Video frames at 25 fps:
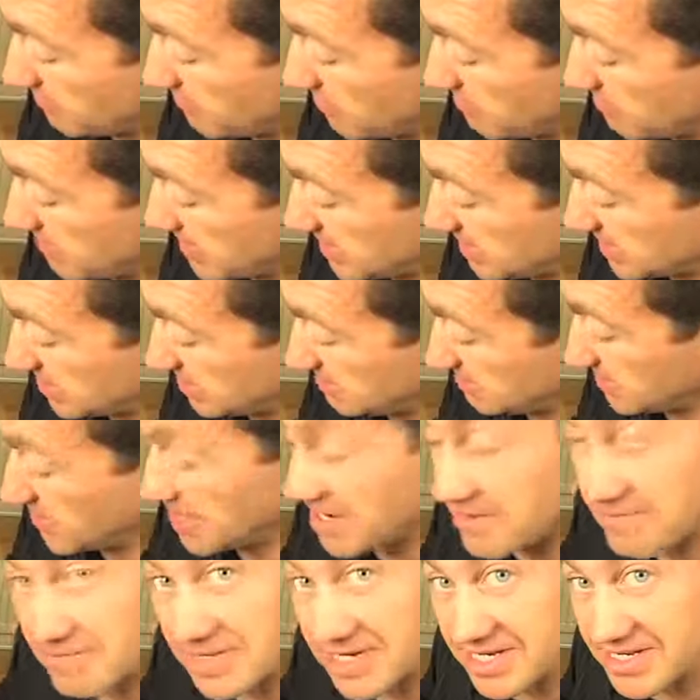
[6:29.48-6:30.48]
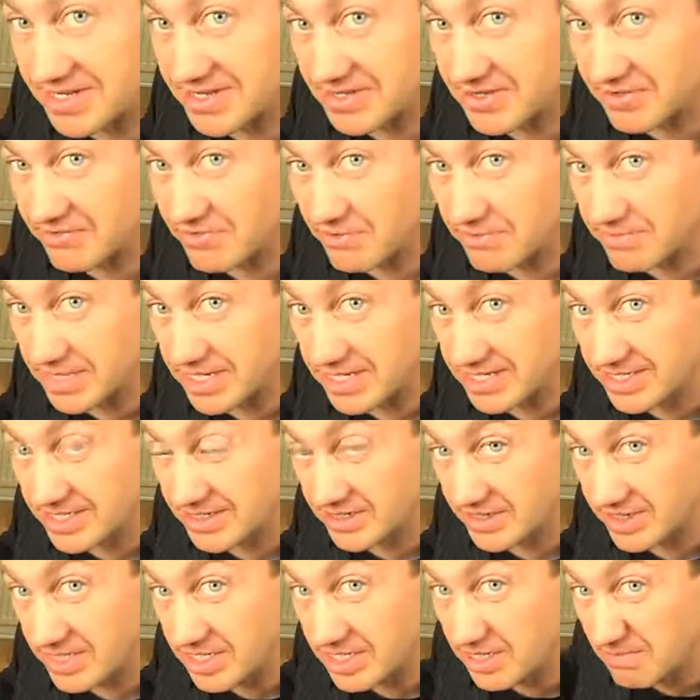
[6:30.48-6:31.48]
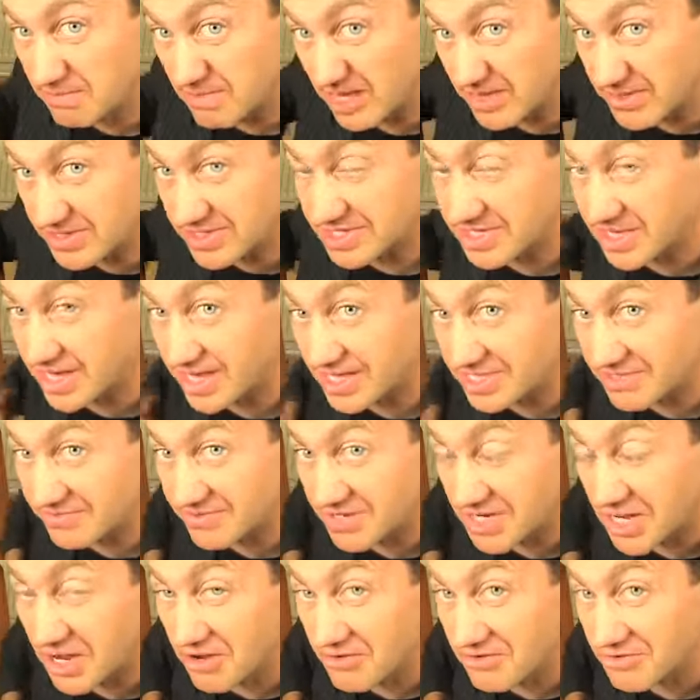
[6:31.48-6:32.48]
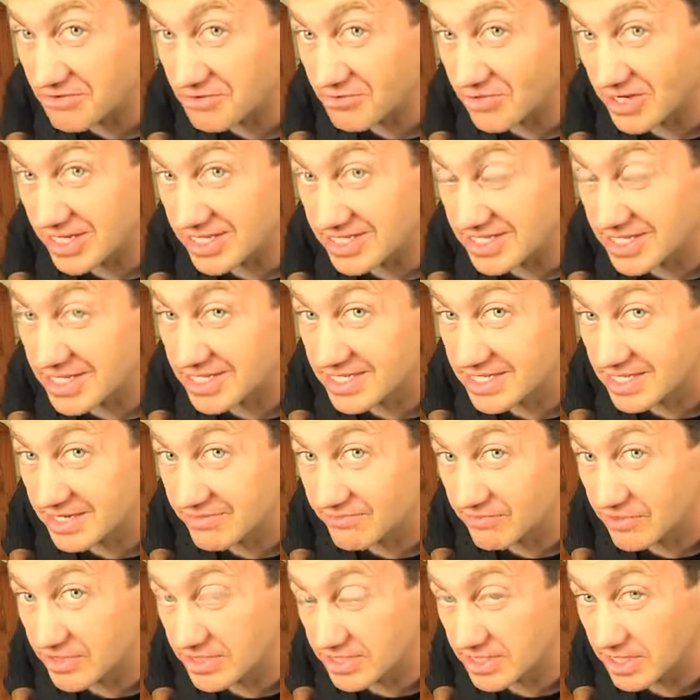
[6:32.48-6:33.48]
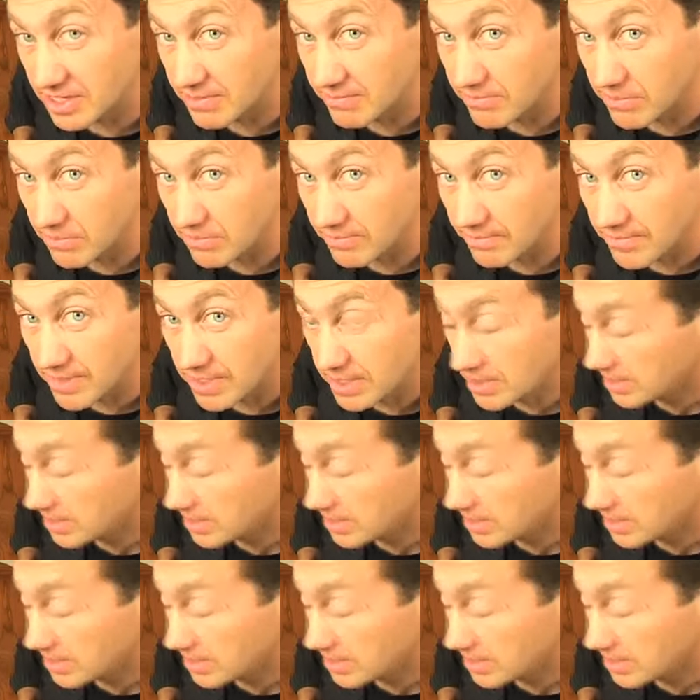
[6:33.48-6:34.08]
of a meter by a millionth of a meter, about the size of a current transistor, for example,